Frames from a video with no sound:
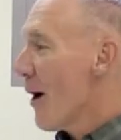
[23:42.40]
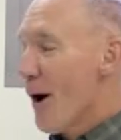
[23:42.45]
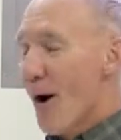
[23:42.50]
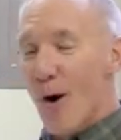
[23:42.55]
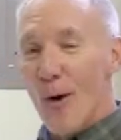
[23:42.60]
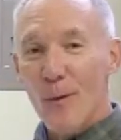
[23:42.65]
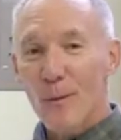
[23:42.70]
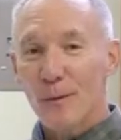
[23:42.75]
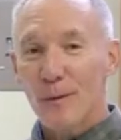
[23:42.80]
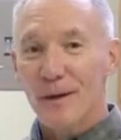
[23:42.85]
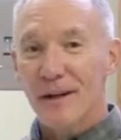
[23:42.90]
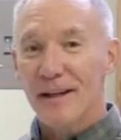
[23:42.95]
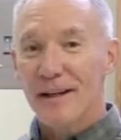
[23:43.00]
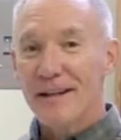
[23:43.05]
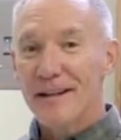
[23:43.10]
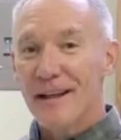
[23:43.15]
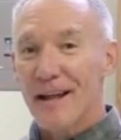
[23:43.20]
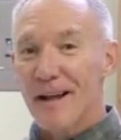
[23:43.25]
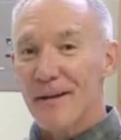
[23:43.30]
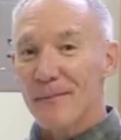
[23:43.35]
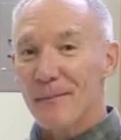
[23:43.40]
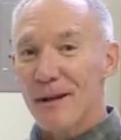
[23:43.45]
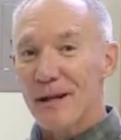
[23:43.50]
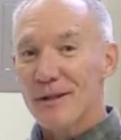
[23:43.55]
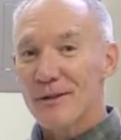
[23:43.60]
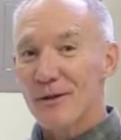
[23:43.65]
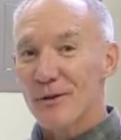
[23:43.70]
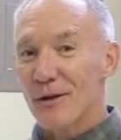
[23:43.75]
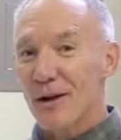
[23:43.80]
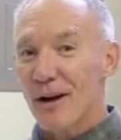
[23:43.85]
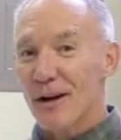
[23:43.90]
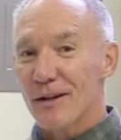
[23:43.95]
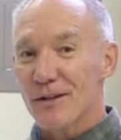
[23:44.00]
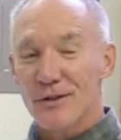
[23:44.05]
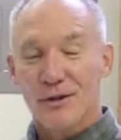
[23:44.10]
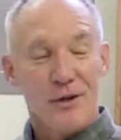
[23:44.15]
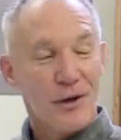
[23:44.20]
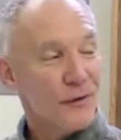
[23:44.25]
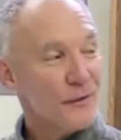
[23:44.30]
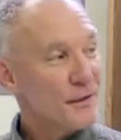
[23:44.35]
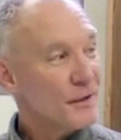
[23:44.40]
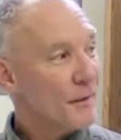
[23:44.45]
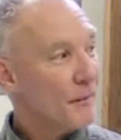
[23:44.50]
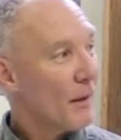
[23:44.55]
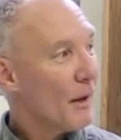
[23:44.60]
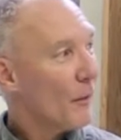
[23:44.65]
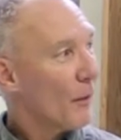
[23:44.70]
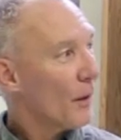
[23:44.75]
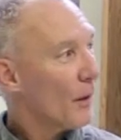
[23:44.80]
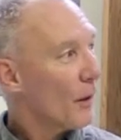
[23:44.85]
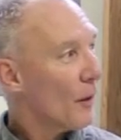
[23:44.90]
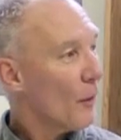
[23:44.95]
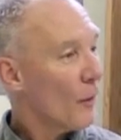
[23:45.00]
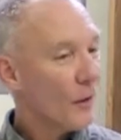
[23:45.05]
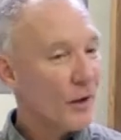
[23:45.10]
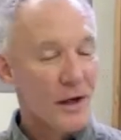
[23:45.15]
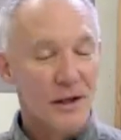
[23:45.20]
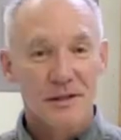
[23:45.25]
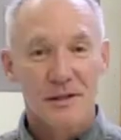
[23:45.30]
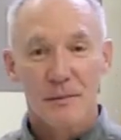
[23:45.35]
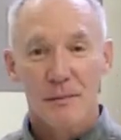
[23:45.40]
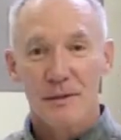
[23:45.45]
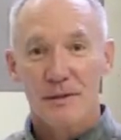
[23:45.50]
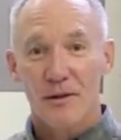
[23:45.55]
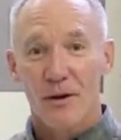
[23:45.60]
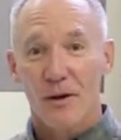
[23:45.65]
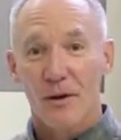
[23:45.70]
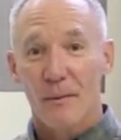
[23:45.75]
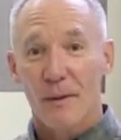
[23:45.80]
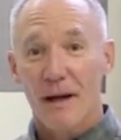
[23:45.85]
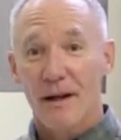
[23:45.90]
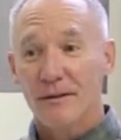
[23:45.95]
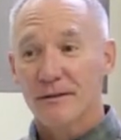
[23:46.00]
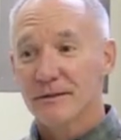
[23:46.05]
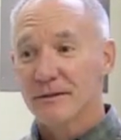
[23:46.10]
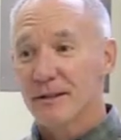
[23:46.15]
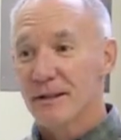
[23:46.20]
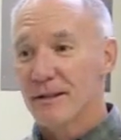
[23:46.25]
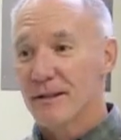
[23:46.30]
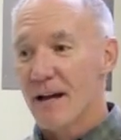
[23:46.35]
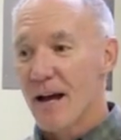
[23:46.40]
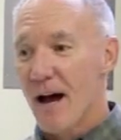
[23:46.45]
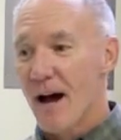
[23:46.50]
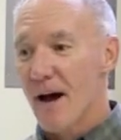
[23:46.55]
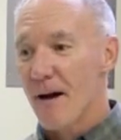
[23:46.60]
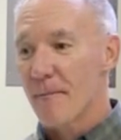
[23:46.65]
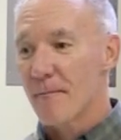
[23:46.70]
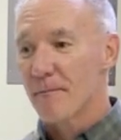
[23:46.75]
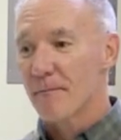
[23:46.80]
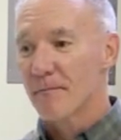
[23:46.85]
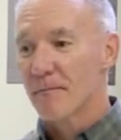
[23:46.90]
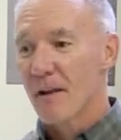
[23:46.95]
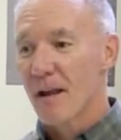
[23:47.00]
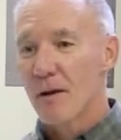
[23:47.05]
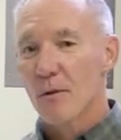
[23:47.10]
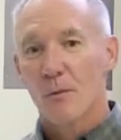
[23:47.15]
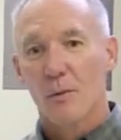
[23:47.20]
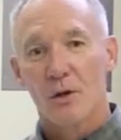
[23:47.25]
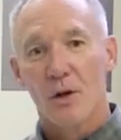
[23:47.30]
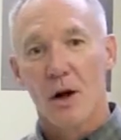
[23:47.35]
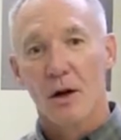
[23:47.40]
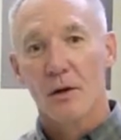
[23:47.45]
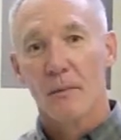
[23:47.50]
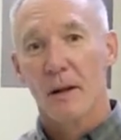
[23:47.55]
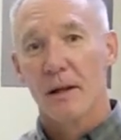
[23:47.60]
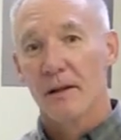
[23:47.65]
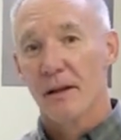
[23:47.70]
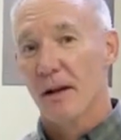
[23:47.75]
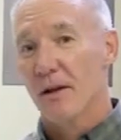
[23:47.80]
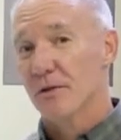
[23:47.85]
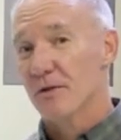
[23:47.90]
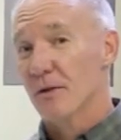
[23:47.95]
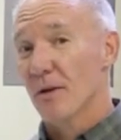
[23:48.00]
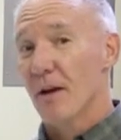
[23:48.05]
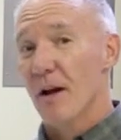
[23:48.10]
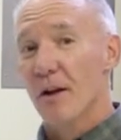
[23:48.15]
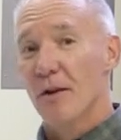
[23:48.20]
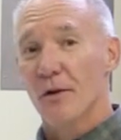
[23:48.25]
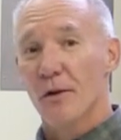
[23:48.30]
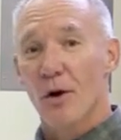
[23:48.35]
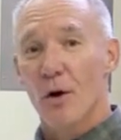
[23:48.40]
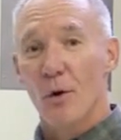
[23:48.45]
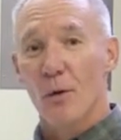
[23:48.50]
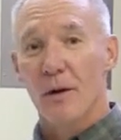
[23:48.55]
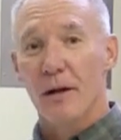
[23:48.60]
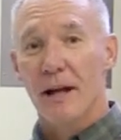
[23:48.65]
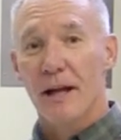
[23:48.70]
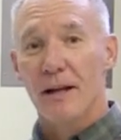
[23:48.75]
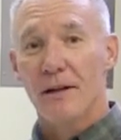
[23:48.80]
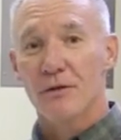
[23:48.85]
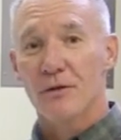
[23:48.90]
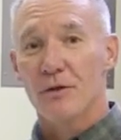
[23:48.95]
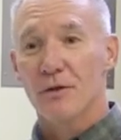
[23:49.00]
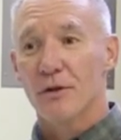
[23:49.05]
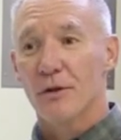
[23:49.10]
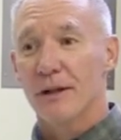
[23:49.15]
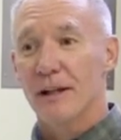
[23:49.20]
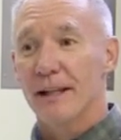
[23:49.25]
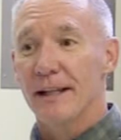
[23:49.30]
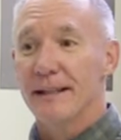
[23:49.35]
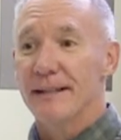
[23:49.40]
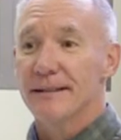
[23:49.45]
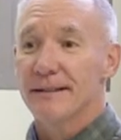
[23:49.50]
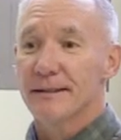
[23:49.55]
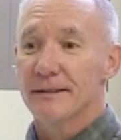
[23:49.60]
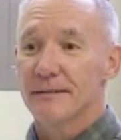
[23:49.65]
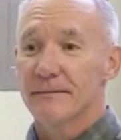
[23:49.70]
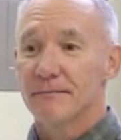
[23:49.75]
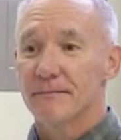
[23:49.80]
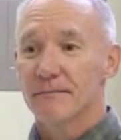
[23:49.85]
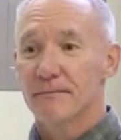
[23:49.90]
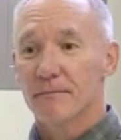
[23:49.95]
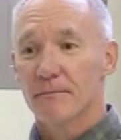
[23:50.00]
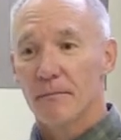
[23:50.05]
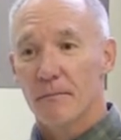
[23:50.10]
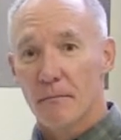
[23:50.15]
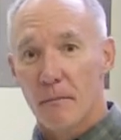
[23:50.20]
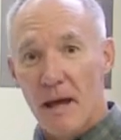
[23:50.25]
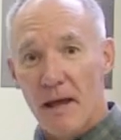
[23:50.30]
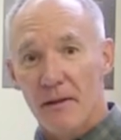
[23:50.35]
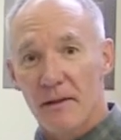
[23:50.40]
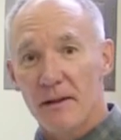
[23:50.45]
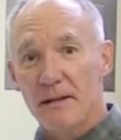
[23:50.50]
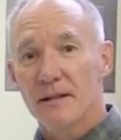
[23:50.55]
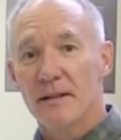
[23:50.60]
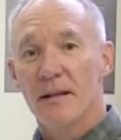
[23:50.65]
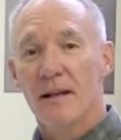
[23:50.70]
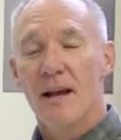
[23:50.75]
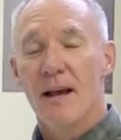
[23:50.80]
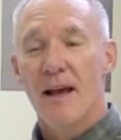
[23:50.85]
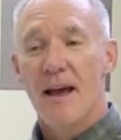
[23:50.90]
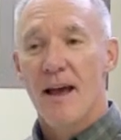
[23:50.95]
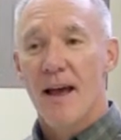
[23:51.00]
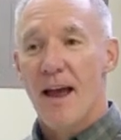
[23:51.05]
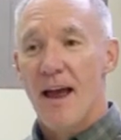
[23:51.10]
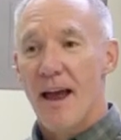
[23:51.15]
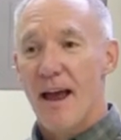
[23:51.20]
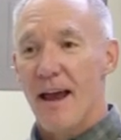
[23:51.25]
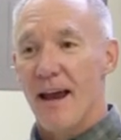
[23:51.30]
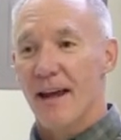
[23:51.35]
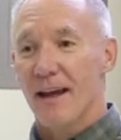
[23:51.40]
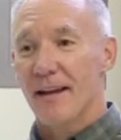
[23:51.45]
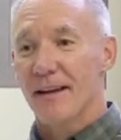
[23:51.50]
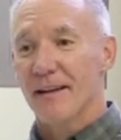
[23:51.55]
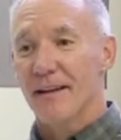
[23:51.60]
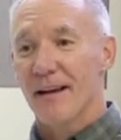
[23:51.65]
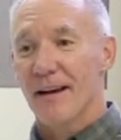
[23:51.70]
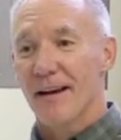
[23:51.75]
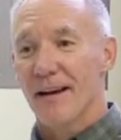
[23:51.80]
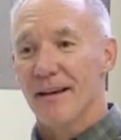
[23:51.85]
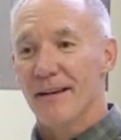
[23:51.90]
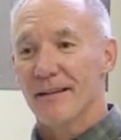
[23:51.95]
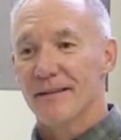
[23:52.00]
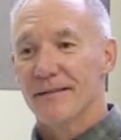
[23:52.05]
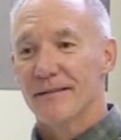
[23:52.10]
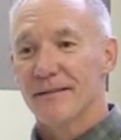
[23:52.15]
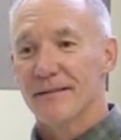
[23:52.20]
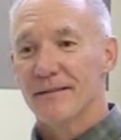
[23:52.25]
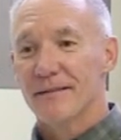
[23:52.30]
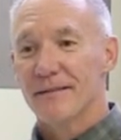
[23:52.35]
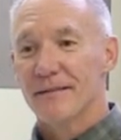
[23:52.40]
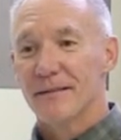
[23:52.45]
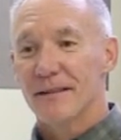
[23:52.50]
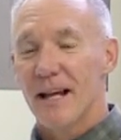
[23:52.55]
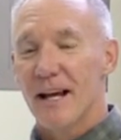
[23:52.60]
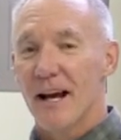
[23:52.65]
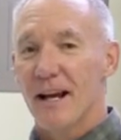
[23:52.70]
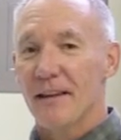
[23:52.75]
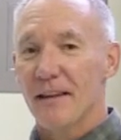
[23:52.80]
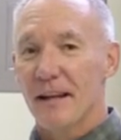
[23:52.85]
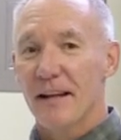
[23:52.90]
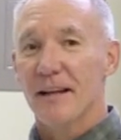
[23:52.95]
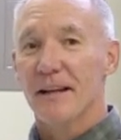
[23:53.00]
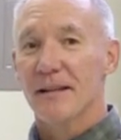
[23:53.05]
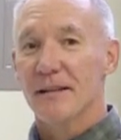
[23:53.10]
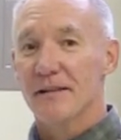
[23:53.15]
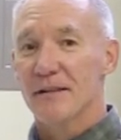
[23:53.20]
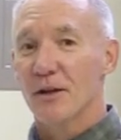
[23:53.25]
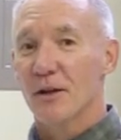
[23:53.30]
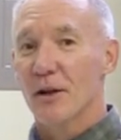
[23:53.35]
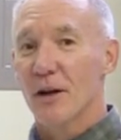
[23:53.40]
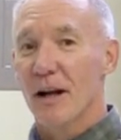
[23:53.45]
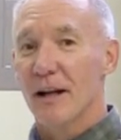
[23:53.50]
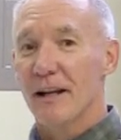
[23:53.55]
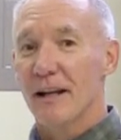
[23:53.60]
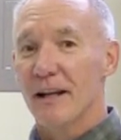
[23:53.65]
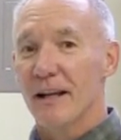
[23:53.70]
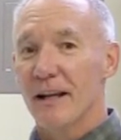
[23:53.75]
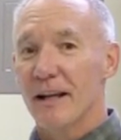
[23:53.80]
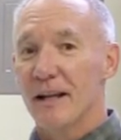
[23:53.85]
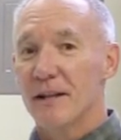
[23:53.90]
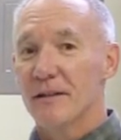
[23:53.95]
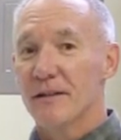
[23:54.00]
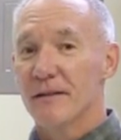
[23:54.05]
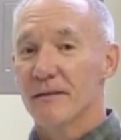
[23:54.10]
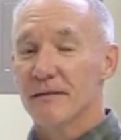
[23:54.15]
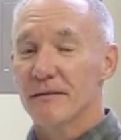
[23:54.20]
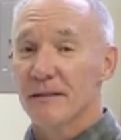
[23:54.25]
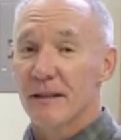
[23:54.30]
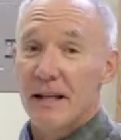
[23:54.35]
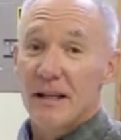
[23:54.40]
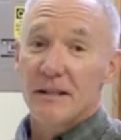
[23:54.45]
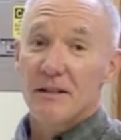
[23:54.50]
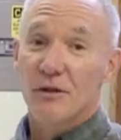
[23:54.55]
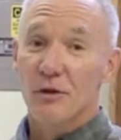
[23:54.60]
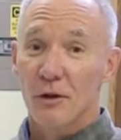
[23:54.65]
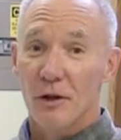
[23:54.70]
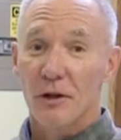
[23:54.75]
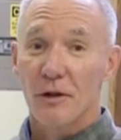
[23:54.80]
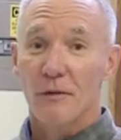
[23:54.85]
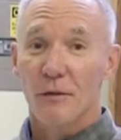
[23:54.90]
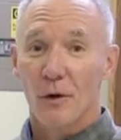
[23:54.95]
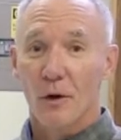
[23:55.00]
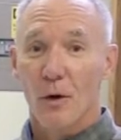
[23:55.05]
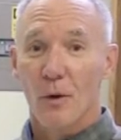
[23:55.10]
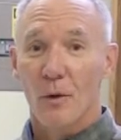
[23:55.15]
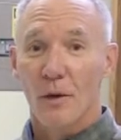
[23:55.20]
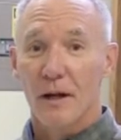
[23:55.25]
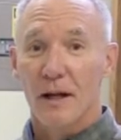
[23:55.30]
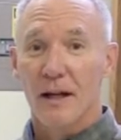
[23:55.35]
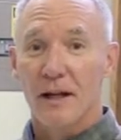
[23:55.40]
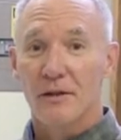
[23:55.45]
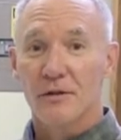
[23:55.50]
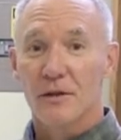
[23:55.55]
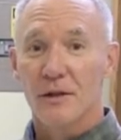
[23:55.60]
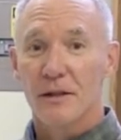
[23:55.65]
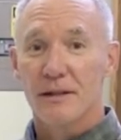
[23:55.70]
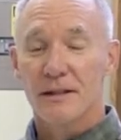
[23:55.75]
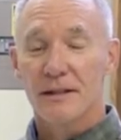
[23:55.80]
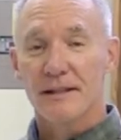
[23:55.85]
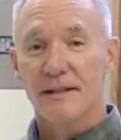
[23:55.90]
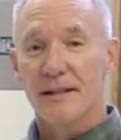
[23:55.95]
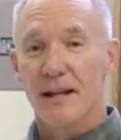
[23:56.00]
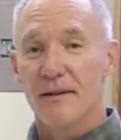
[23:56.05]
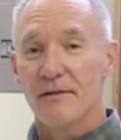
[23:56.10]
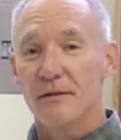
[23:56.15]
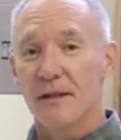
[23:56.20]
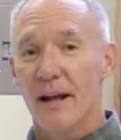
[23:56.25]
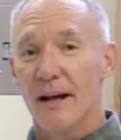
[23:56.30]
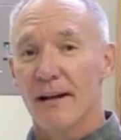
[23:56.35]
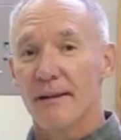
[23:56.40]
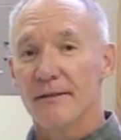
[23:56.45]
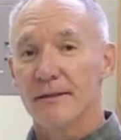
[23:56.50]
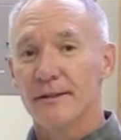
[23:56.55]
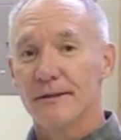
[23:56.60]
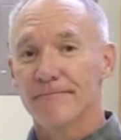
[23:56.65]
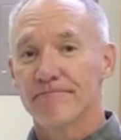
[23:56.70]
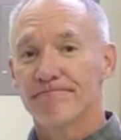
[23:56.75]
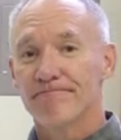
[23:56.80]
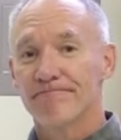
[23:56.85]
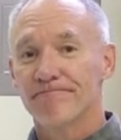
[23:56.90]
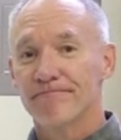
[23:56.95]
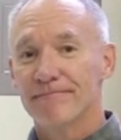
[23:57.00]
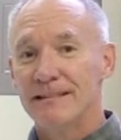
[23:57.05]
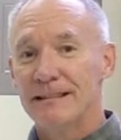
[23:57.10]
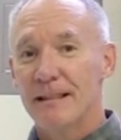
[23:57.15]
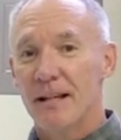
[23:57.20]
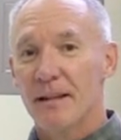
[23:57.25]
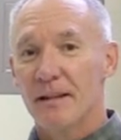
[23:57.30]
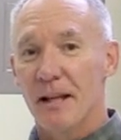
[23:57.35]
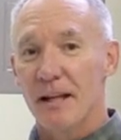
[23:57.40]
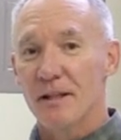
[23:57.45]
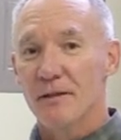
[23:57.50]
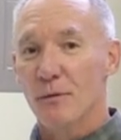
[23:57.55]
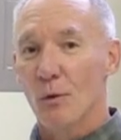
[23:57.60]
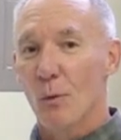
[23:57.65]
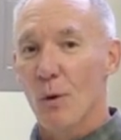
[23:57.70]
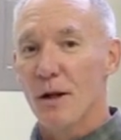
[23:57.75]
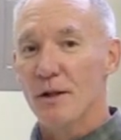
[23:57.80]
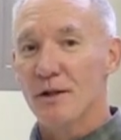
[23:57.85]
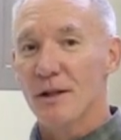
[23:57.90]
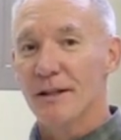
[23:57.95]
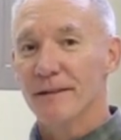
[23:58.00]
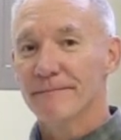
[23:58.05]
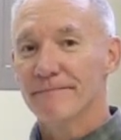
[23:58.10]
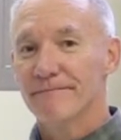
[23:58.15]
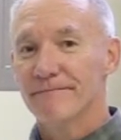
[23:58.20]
hopefully that makes you not as nervous about what a colonoscopy is all about. We talked about the other colon cancer screenings methods, and I think it's a good idea to get screened for colon cancer because it saves lives. Thanks for watching.